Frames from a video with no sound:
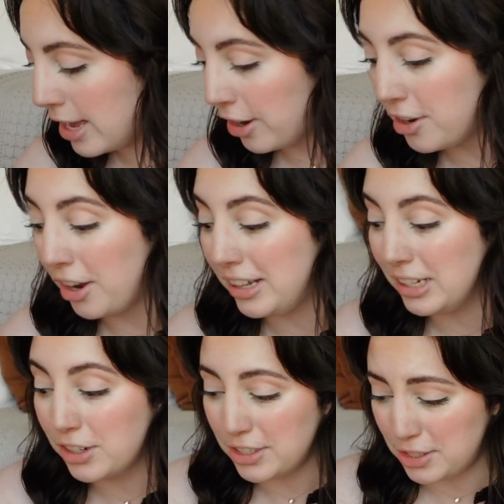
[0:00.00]
got it on
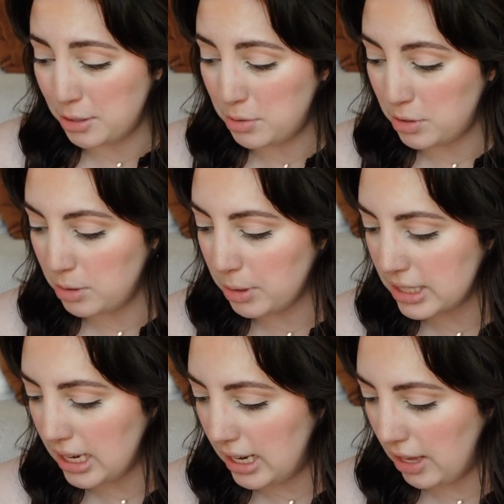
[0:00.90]
clearance too, which was super
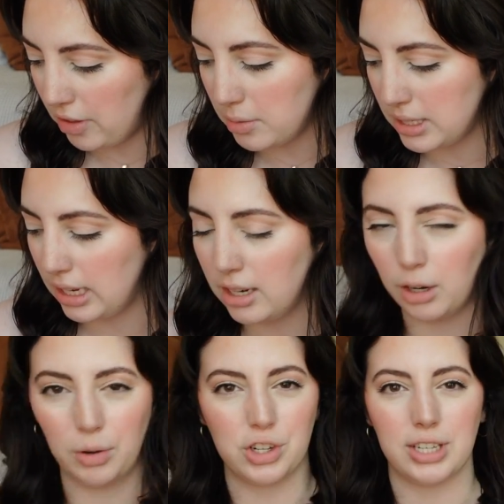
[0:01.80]
exciting. I think it was, like,
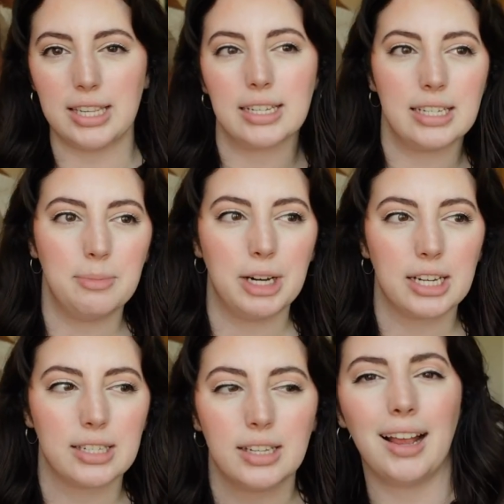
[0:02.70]
originally
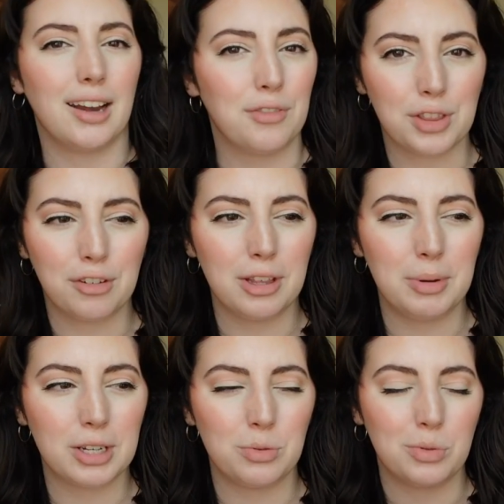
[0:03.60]
$60. I got it for
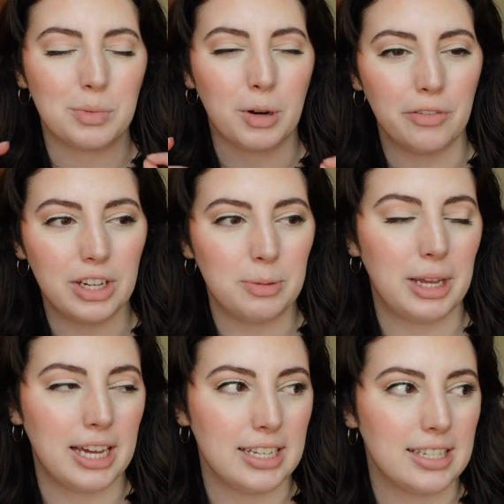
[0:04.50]
$30, which was perfect
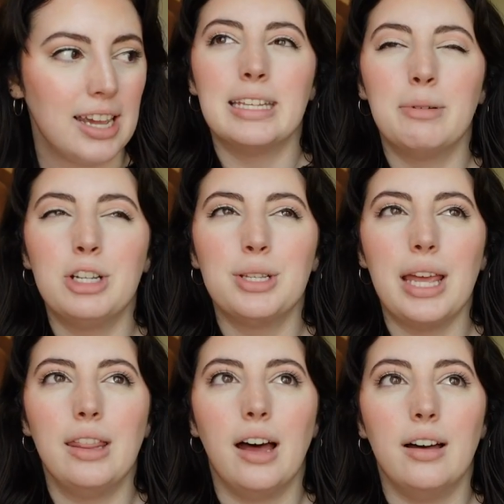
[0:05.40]
because as much as
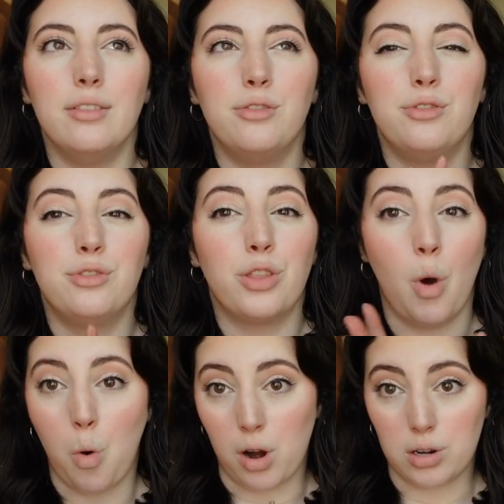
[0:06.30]
I love the
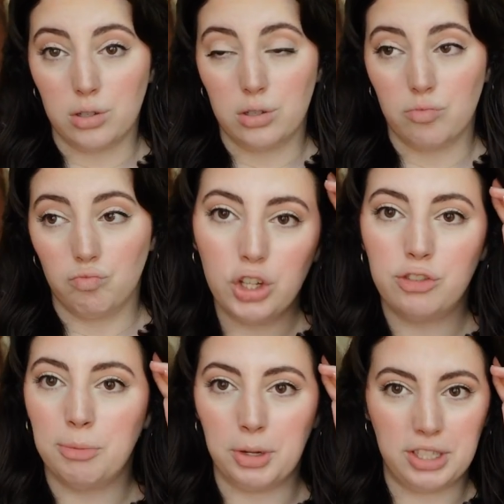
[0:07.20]
horns, college
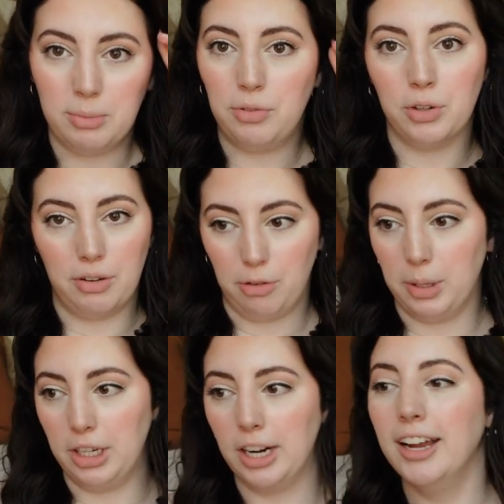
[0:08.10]
football team, if you're
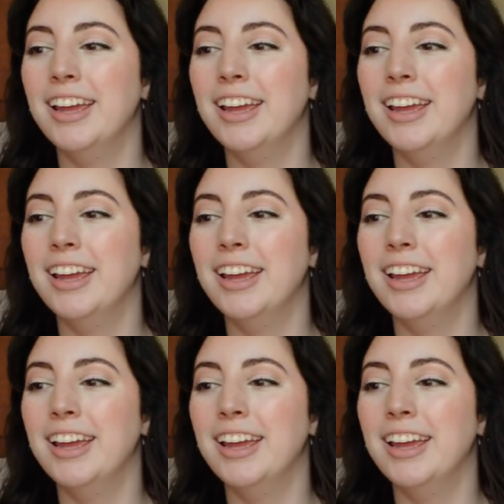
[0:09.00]
unfamiliar,